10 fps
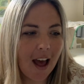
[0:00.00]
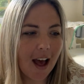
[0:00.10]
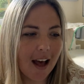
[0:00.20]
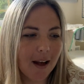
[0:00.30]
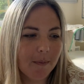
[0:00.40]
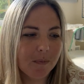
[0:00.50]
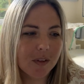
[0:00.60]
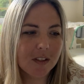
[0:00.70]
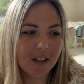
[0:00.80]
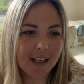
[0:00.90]

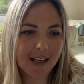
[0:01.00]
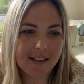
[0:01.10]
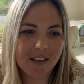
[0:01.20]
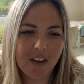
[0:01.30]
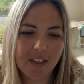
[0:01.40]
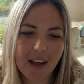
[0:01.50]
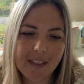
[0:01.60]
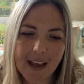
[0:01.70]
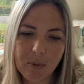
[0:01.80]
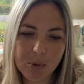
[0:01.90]
So yeah, so
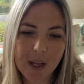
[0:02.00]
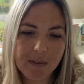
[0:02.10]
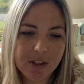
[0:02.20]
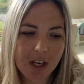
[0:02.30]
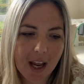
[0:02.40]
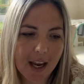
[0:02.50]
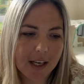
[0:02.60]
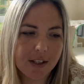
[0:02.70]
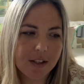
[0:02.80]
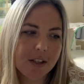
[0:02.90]
that will never
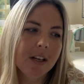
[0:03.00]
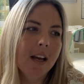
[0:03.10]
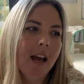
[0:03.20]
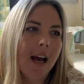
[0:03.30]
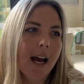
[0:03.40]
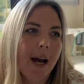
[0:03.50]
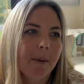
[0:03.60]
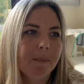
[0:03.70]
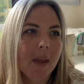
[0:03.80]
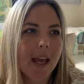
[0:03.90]
change.
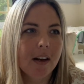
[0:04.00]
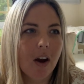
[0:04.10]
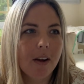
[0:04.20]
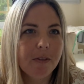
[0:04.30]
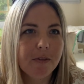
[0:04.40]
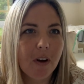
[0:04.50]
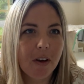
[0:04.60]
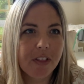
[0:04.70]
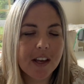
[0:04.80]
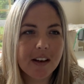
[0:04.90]
And I
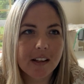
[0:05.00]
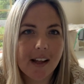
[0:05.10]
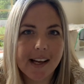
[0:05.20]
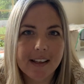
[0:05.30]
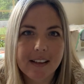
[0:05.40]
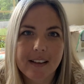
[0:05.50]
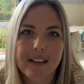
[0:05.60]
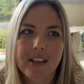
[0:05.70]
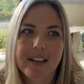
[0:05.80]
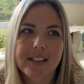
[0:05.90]
think I like
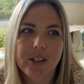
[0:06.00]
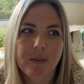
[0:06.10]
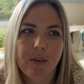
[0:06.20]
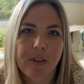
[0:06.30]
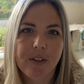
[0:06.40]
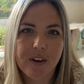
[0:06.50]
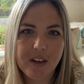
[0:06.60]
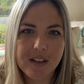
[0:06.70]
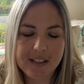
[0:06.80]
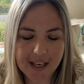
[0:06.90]
the idea of on
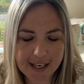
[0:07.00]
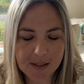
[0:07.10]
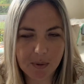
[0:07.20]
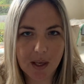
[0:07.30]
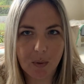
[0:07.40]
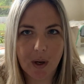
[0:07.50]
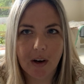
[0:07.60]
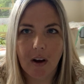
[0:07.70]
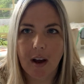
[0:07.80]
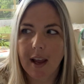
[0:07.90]
Thursdays being when
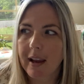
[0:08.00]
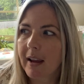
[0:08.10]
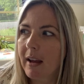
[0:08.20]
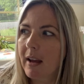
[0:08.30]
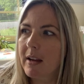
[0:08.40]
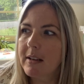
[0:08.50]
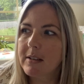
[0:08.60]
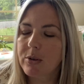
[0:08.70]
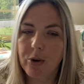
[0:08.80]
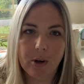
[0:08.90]
I
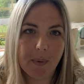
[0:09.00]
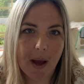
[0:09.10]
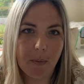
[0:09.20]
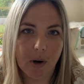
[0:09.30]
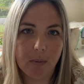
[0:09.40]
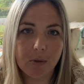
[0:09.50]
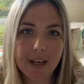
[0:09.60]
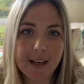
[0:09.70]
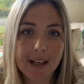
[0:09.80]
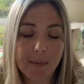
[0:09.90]
talk about what I'm
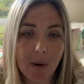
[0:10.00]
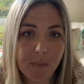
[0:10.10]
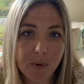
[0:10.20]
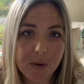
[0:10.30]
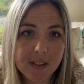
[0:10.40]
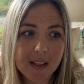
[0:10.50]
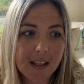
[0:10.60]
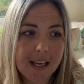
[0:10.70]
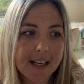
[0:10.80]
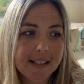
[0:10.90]
reading and my books and
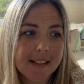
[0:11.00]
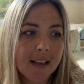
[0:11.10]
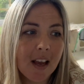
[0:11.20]
things.